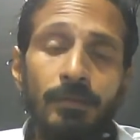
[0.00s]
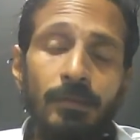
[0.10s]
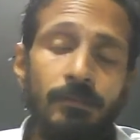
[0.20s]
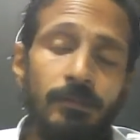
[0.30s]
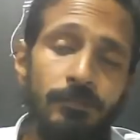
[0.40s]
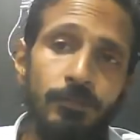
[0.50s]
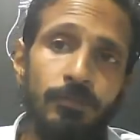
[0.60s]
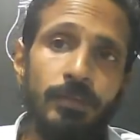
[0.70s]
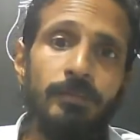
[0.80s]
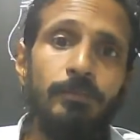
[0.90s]
even if
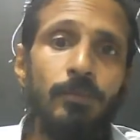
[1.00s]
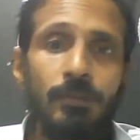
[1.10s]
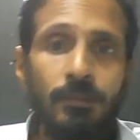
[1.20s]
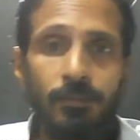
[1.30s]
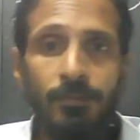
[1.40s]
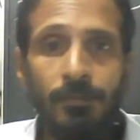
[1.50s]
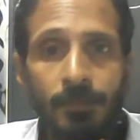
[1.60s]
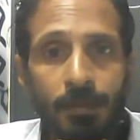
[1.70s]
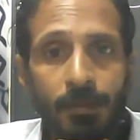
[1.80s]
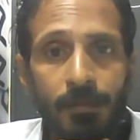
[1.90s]
you take the
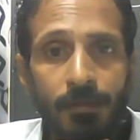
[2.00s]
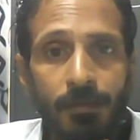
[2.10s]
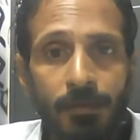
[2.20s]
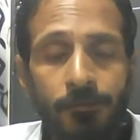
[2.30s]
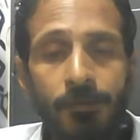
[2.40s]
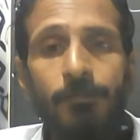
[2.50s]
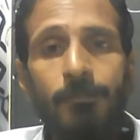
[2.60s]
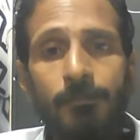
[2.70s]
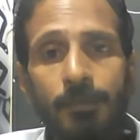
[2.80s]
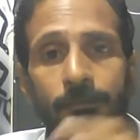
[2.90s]
police, if
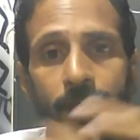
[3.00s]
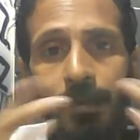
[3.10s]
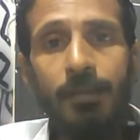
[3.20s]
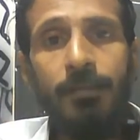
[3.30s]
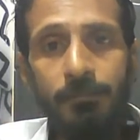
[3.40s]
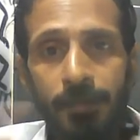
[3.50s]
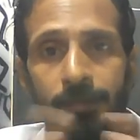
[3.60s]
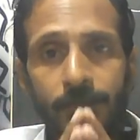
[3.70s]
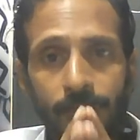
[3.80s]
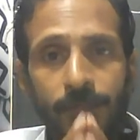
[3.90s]
a riot
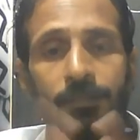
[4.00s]
breaks out,